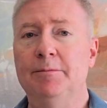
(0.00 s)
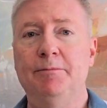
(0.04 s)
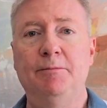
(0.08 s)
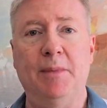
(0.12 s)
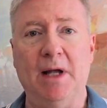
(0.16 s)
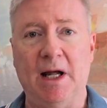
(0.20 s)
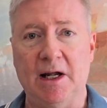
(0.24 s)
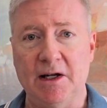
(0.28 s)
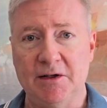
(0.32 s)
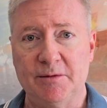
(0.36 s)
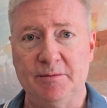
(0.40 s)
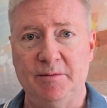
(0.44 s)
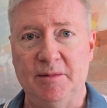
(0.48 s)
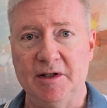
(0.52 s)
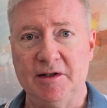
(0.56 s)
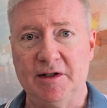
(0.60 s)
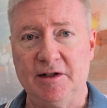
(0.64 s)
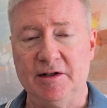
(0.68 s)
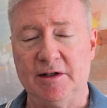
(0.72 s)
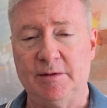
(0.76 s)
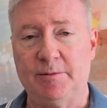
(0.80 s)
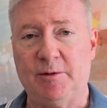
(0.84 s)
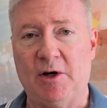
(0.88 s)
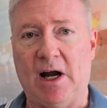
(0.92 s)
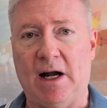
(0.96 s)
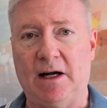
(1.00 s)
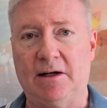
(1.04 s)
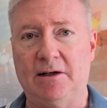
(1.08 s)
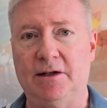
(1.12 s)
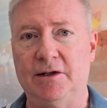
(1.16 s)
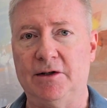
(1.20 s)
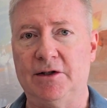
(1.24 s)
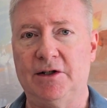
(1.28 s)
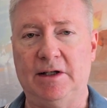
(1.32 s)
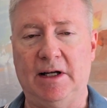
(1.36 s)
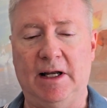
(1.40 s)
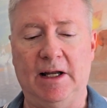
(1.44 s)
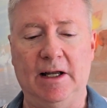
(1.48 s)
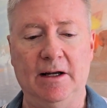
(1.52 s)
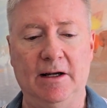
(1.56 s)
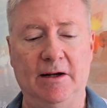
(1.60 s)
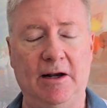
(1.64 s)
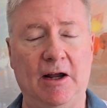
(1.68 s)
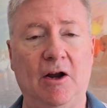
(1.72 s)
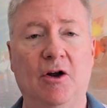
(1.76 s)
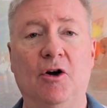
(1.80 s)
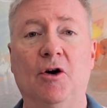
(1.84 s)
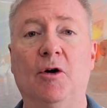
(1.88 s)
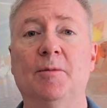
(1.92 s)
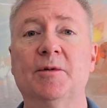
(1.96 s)
Best business practice. It
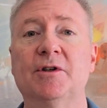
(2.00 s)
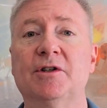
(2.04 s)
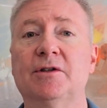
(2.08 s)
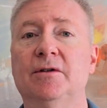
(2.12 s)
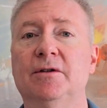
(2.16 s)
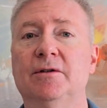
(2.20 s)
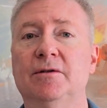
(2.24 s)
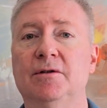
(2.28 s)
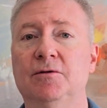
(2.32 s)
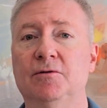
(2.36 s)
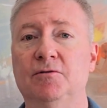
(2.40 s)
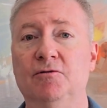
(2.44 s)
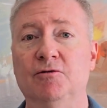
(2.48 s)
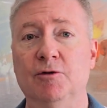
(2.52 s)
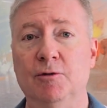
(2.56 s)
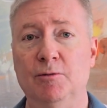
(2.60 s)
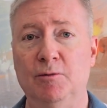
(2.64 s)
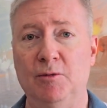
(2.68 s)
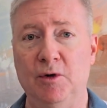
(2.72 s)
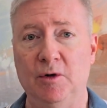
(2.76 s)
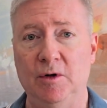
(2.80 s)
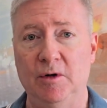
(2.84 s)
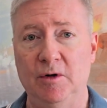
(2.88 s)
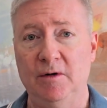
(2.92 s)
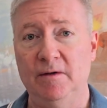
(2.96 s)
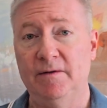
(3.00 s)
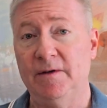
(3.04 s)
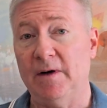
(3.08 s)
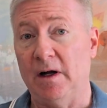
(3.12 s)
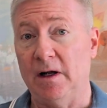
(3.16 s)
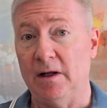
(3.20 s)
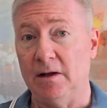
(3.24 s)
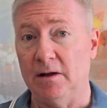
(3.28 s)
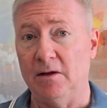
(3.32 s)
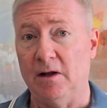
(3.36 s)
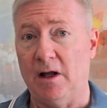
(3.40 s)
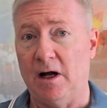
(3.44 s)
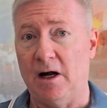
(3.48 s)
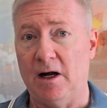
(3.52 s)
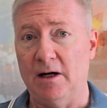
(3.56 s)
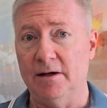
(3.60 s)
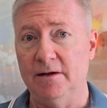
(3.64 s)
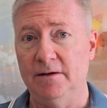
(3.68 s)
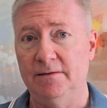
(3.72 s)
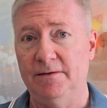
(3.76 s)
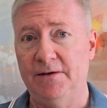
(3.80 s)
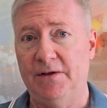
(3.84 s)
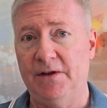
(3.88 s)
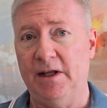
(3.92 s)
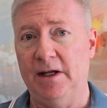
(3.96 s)
helps to remove a lot
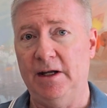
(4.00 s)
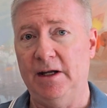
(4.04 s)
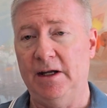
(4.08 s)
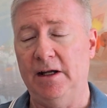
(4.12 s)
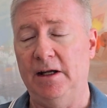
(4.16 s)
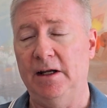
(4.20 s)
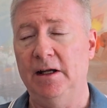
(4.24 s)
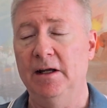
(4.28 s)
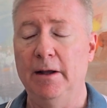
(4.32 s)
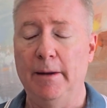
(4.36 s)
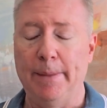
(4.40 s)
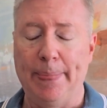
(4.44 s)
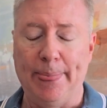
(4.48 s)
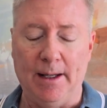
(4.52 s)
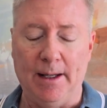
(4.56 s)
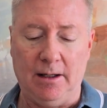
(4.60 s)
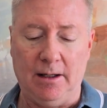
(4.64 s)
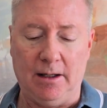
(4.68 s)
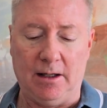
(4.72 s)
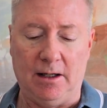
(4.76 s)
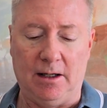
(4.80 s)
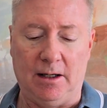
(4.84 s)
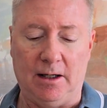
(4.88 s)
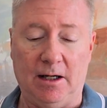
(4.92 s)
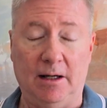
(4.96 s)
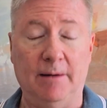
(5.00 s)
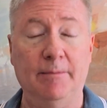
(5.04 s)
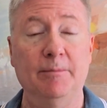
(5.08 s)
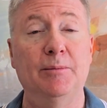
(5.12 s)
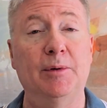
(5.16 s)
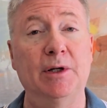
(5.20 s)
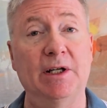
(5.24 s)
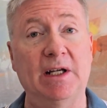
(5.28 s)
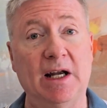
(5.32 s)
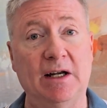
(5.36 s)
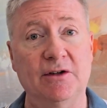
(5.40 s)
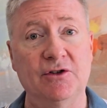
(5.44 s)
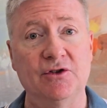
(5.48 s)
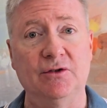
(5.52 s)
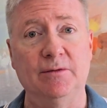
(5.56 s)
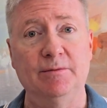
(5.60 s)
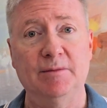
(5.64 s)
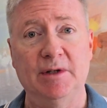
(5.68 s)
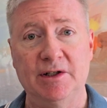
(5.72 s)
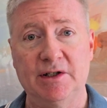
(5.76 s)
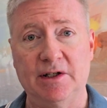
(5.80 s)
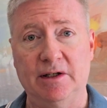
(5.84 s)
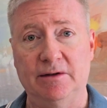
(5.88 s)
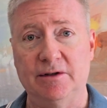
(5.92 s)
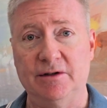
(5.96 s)
of the potential
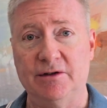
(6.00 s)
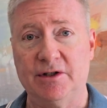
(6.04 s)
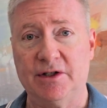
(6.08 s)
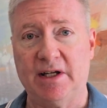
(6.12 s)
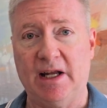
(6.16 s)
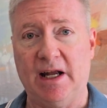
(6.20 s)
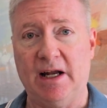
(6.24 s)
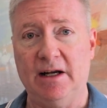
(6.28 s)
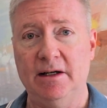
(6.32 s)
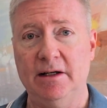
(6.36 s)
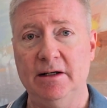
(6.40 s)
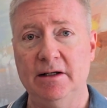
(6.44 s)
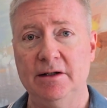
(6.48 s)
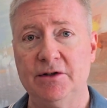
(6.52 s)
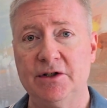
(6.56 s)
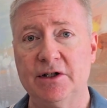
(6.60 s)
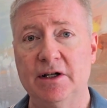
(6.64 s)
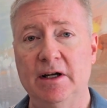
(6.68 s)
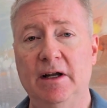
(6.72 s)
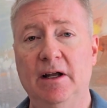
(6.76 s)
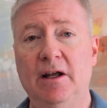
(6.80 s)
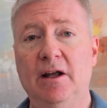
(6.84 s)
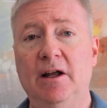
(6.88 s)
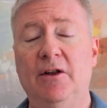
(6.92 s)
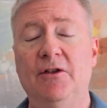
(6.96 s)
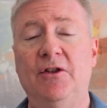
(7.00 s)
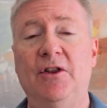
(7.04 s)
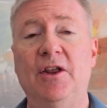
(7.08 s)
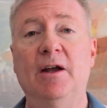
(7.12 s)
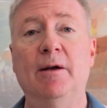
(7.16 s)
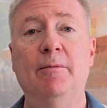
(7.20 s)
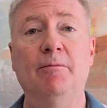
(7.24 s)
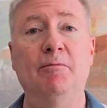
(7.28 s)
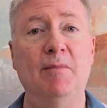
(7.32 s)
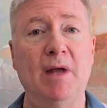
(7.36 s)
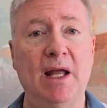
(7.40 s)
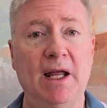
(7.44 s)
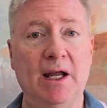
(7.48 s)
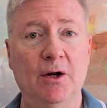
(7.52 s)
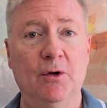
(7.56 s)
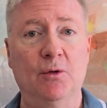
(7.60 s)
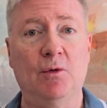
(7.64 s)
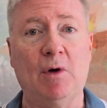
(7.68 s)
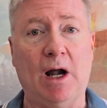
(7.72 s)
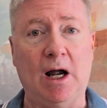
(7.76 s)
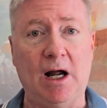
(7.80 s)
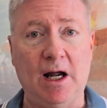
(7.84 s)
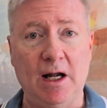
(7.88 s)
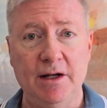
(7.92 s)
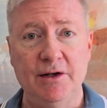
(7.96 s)
misunderstandings that may
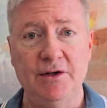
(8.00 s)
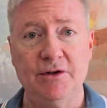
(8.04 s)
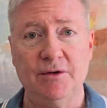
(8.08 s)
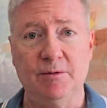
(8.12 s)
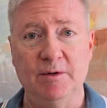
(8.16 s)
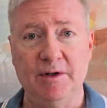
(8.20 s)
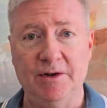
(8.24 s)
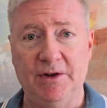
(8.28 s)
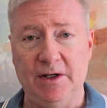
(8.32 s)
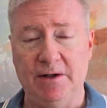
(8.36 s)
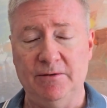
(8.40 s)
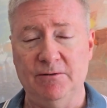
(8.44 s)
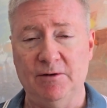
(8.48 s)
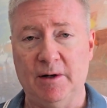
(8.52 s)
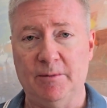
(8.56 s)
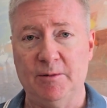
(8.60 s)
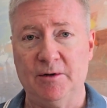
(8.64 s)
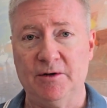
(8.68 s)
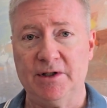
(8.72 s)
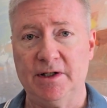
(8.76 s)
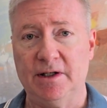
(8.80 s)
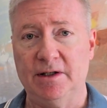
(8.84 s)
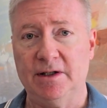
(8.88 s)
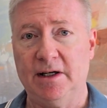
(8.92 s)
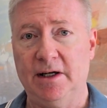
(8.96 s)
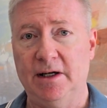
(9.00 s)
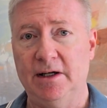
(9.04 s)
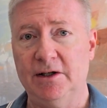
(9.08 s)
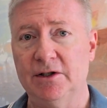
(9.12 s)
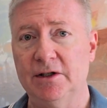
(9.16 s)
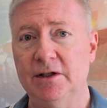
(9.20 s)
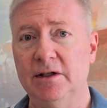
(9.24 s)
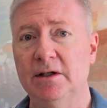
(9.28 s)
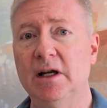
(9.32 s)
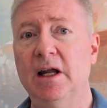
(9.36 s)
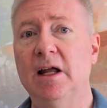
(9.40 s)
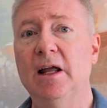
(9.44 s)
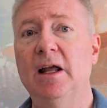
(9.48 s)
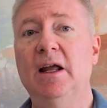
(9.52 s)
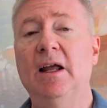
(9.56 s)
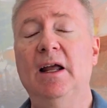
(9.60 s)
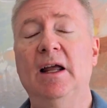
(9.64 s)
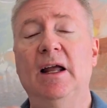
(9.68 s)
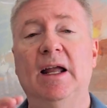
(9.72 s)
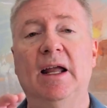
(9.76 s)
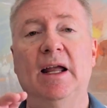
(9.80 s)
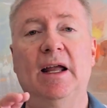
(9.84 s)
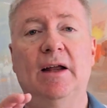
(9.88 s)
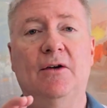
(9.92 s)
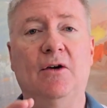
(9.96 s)
arise within representation.
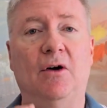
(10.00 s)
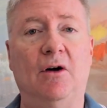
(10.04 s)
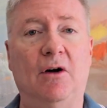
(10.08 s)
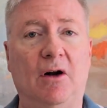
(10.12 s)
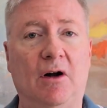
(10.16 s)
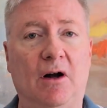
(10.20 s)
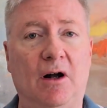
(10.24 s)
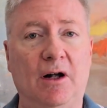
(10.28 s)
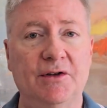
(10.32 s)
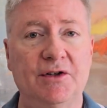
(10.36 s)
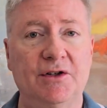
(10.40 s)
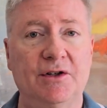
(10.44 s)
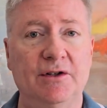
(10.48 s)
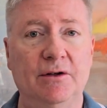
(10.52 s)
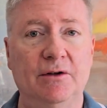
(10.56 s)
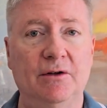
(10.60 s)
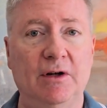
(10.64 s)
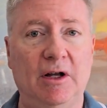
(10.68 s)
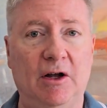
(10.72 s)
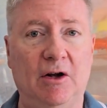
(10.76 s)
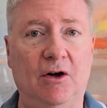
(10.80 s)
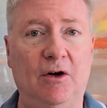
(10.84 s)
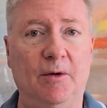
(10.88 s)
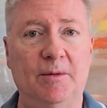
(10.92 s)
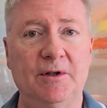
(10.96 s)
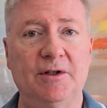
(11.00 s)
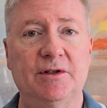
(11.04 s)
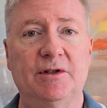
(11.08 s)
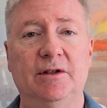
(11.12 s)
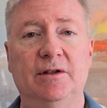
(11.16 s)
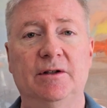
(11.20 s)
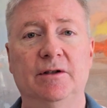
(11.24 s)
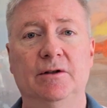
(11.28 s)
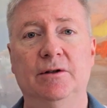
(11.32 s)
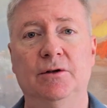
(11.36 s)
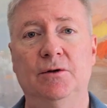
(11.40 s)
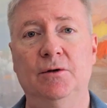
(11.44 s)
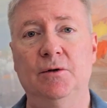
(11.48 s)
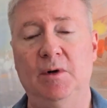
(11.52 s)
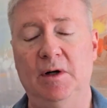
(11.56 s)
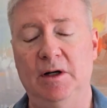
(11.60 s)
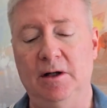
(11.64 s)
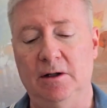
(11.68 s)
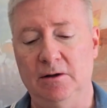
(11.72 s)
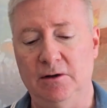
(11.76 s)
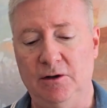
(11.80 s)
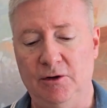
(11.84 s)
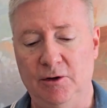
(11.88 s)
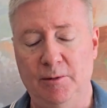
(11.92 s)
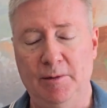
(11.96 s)
It also helps to
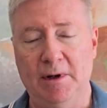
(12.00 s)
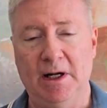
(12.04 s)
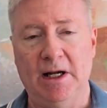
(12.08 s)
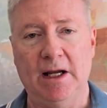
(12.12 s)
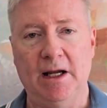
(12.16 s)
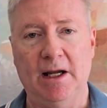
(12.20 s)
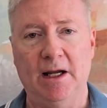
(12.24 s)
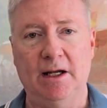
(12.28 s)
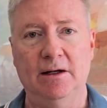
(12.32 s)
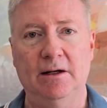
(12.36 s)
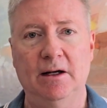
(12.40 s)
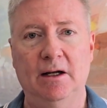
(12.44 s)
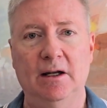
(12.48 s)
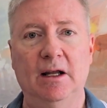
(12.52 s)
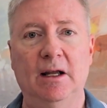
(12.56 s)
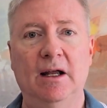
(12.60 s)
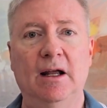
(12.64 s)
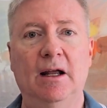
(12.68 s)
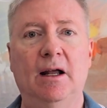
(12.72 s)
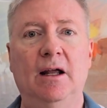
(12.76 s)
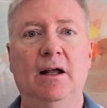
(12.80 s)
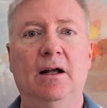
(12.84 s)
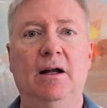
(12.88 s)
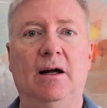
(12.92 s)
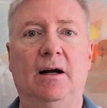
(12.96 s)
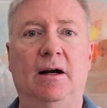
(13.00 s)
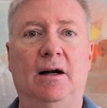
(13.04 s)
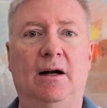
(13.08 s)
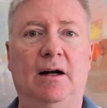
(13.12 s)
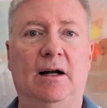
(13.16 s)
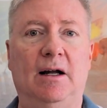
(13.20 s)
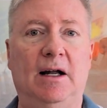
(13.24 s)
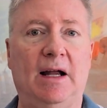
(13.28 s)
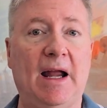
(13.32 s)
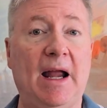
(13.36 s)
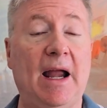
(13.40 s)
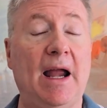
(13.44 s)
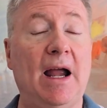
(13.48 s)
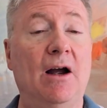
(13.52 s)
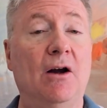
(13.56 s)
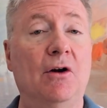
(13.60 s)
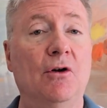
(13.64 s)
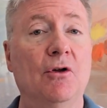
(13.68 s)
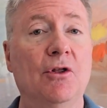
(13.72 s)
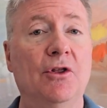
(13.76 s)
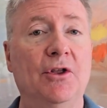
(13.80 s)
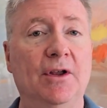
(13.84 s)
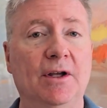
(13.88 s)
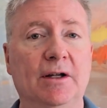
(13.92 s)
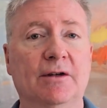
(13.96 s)
illuminate
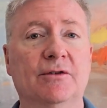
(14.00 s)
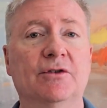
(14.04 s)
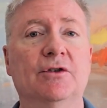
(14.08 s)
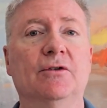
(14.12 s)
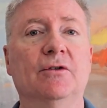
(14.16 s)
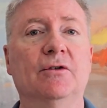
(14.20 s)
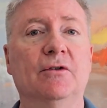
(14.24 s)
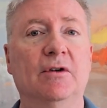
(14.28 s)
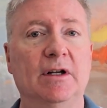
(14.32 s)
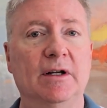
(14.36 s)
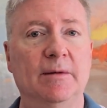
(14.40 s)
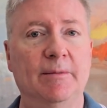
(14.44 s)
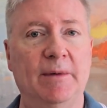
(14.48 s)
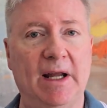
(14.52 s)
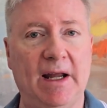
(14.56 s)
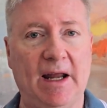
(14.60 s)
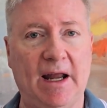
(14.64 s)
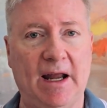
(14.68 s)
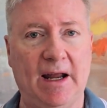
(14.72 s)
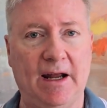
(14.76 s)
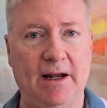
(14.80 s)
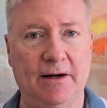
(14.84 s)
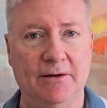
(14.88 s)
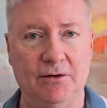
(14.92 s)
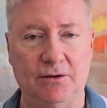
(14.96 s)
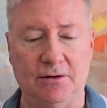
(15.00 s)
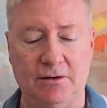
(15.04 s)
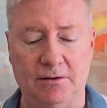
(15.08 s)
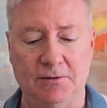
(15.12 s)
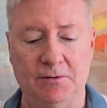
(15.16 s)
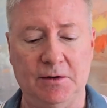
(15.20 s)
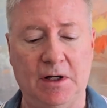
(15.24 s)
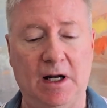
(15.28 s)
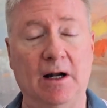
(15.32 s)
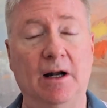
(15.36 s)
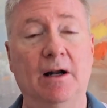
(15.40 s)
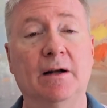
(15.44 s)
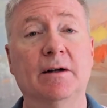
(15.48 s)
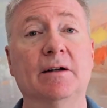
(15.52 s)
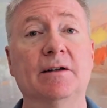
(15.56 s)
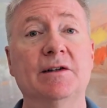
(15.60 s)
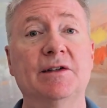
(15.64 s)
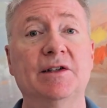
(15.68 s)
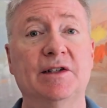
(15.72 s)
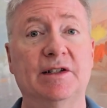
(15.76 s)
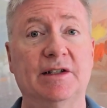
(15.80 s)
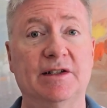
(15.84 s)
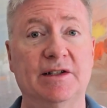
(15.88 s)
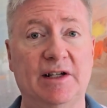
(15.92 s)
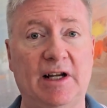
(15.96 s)
how things are going to be handled in a
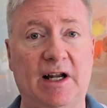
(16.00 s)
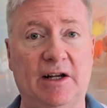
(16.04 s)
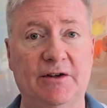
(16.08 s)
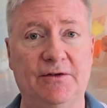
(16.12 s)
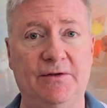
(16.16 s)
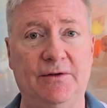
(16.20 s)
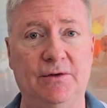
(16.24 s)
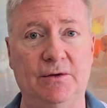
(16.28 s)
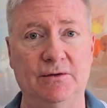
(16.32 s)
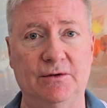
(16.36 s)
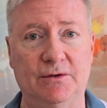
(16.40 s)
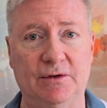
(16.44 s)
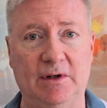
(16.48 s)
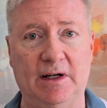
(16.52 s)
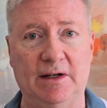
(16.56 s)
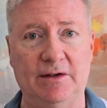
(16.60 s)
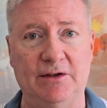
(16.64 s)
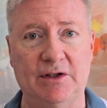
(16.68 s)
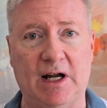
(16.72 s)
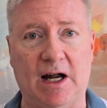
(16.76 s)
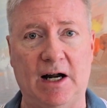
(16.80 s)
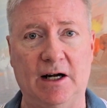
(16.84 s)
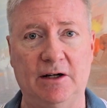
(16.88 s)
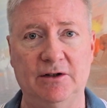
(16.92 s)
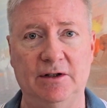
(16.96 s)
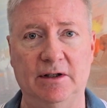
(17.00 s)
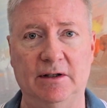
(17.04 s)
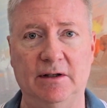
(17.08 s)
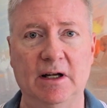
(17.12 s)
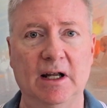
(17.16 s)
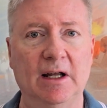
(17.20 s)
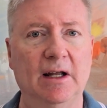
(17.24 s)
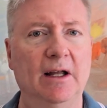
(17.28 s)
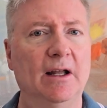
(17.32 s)
successful transaction.